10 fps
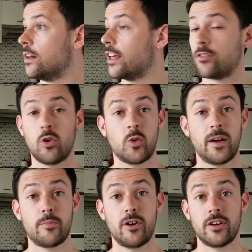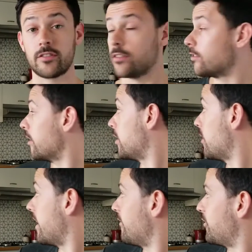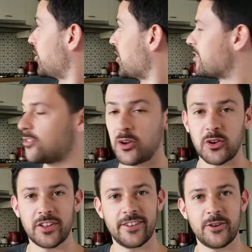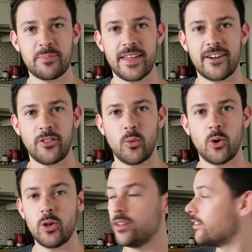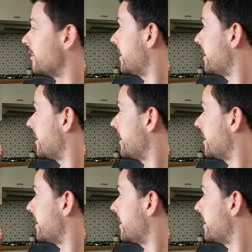Let's talk about the product. So I've got it installed up there on the wall.